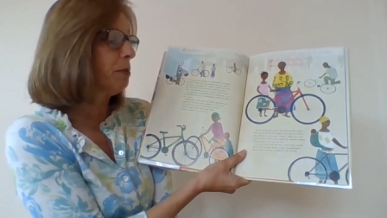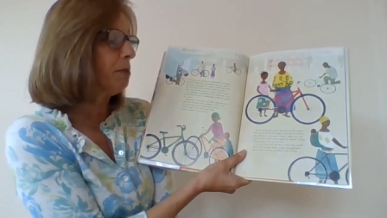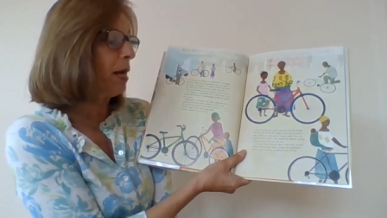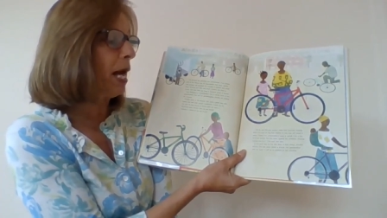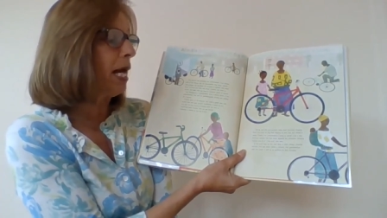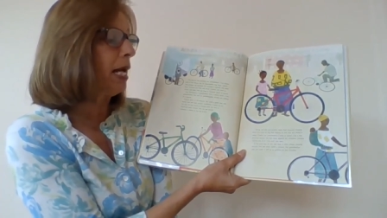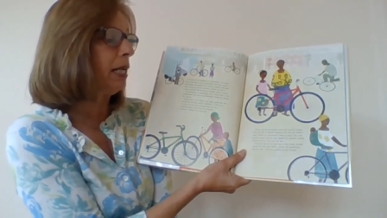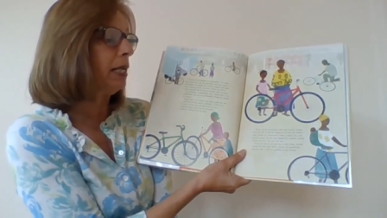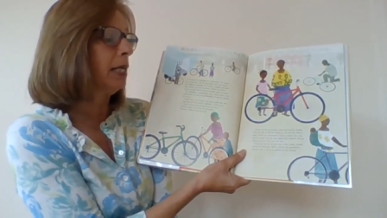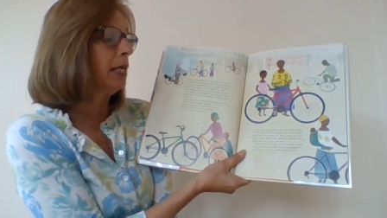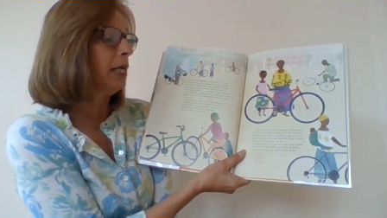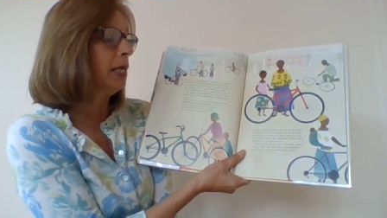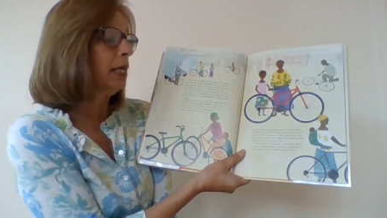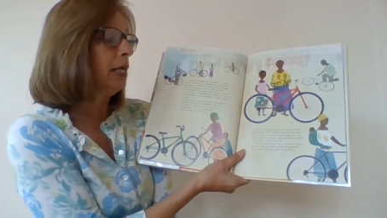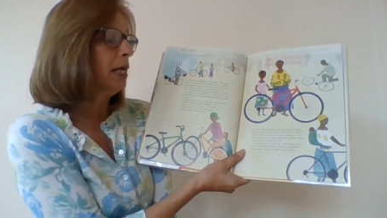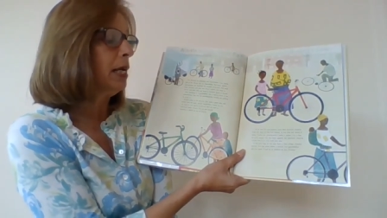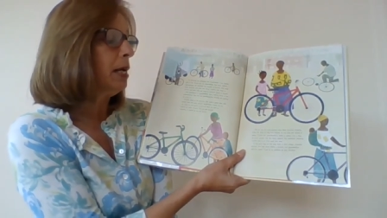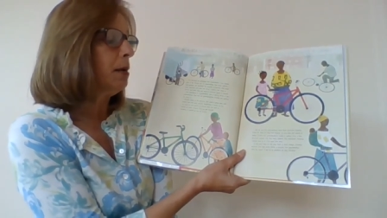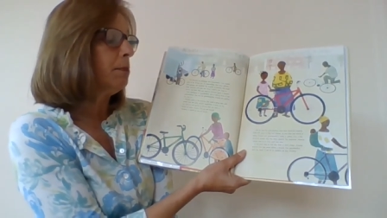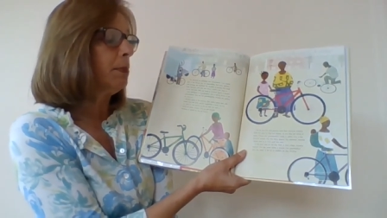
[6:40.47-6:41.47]
remain.
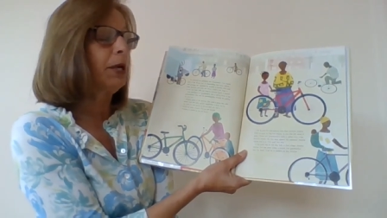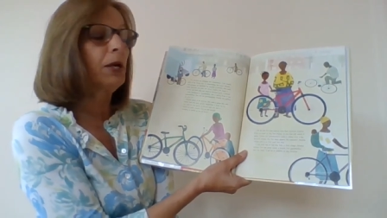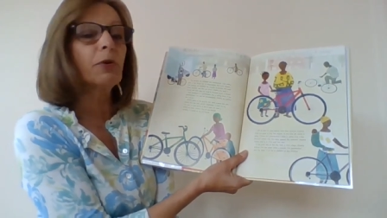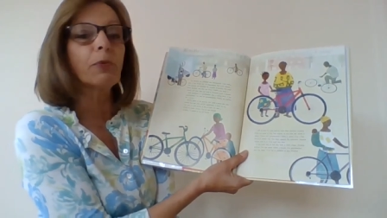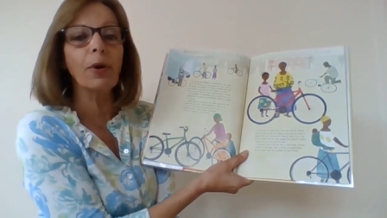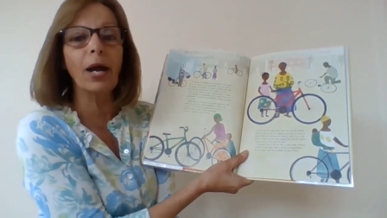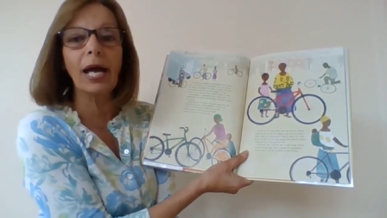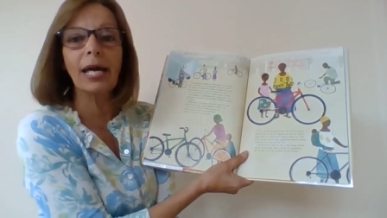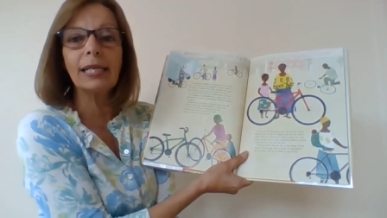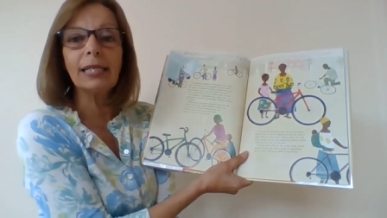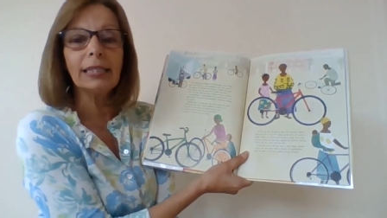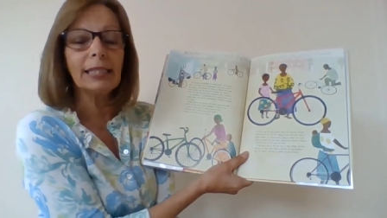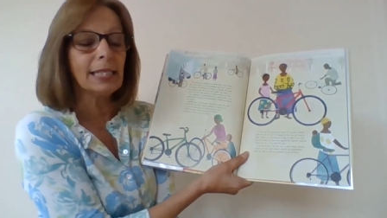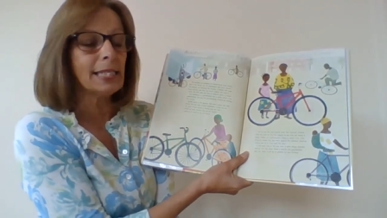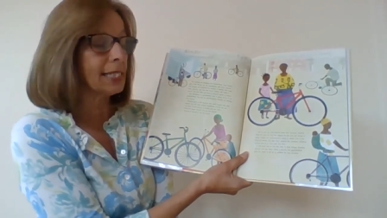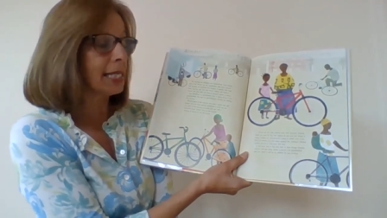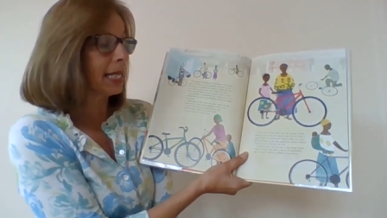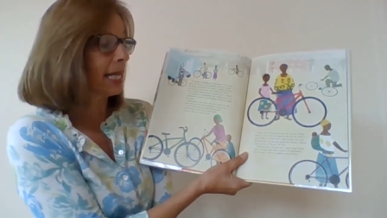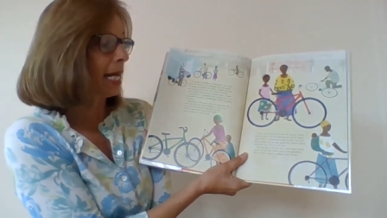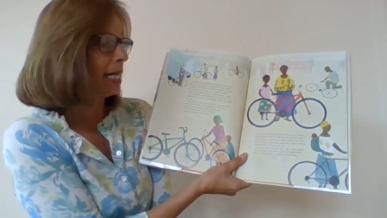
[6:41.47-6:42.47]
Big Red
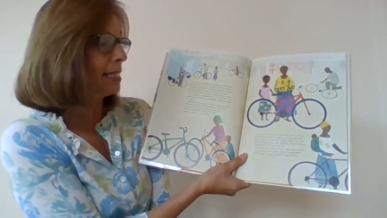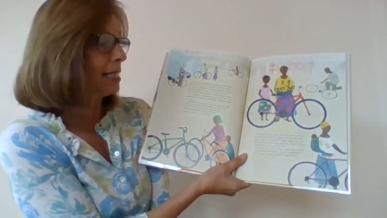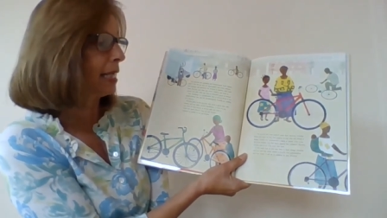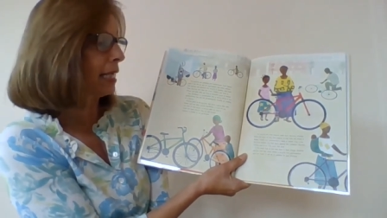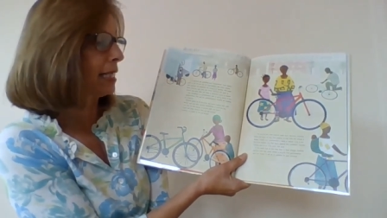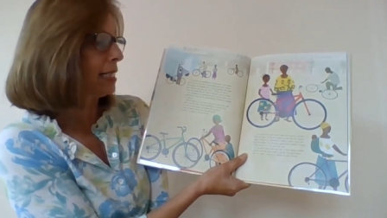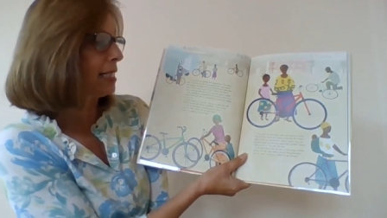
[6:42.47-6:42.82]
leans against the